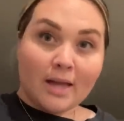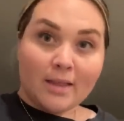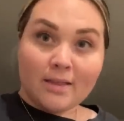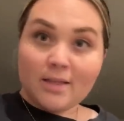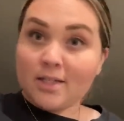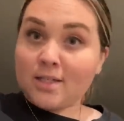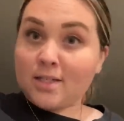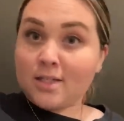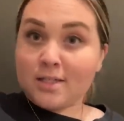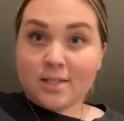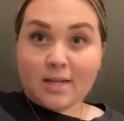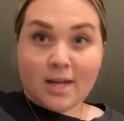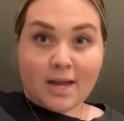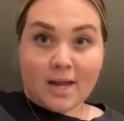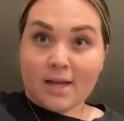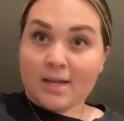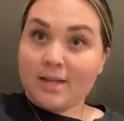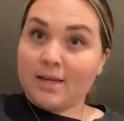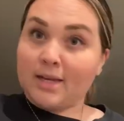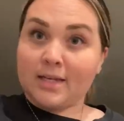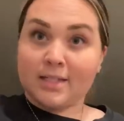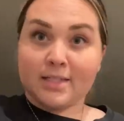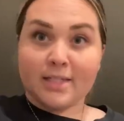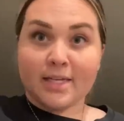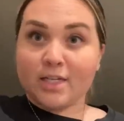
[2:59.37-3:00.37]
this is not an
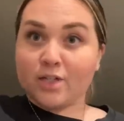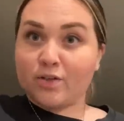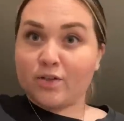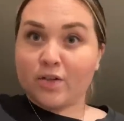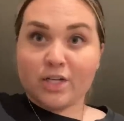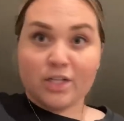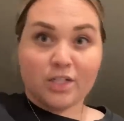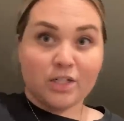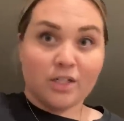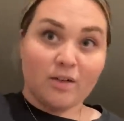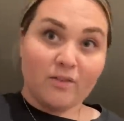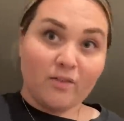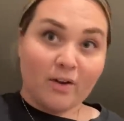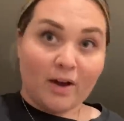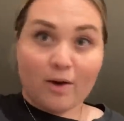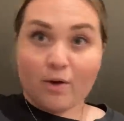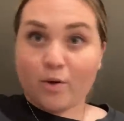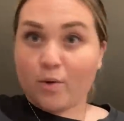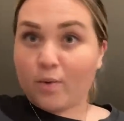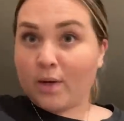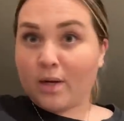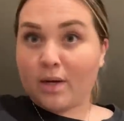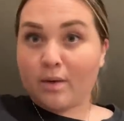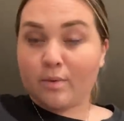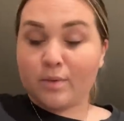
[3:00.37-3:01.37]
exaggeration of how
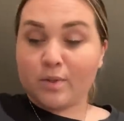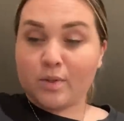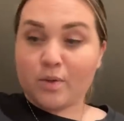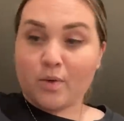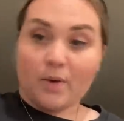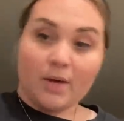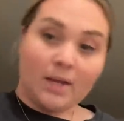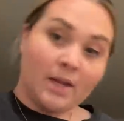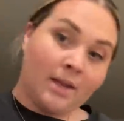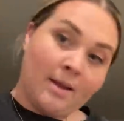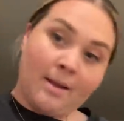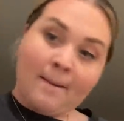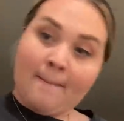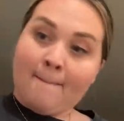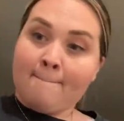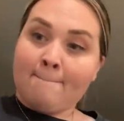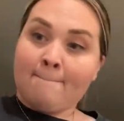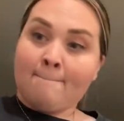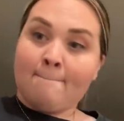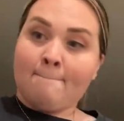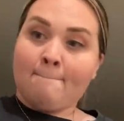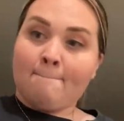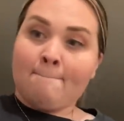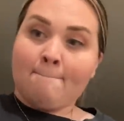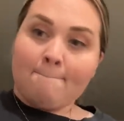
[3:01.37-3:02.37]
quick it was going.
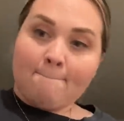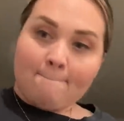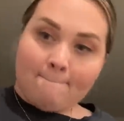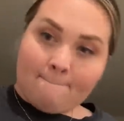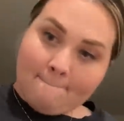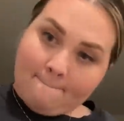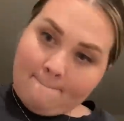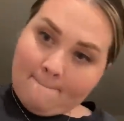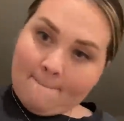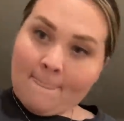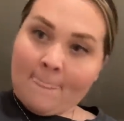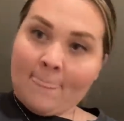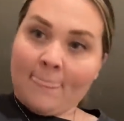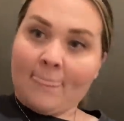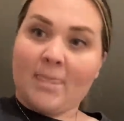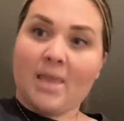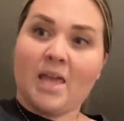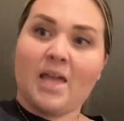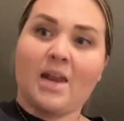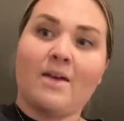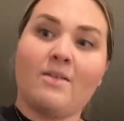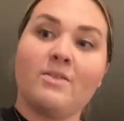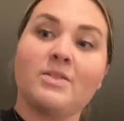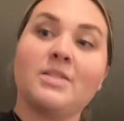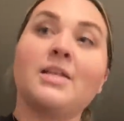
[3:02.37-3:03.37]

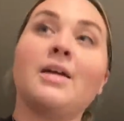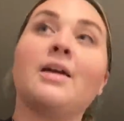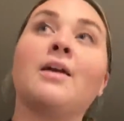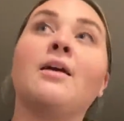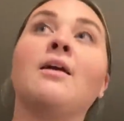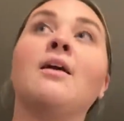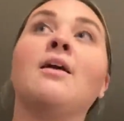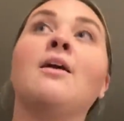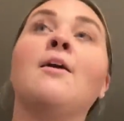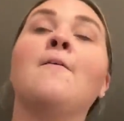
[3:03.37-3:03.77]
And I was like,